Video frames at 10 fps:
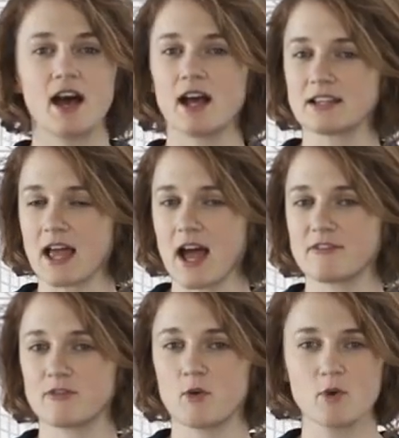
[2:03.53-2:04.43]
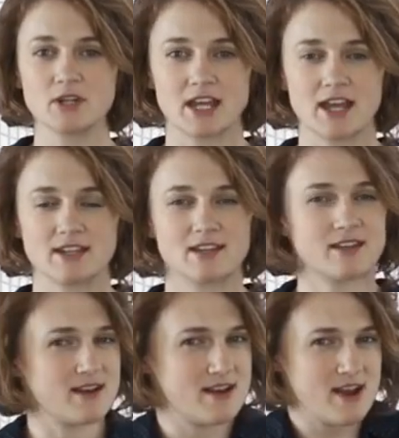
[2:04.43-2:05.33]
alive or dead,
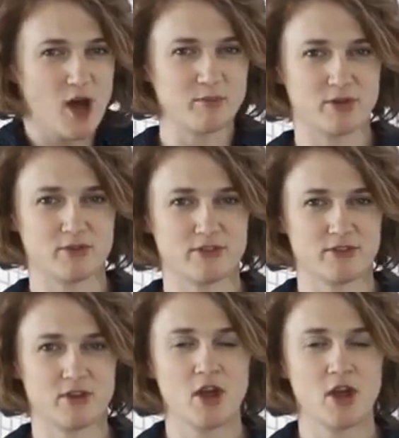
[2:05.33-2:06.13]
not both.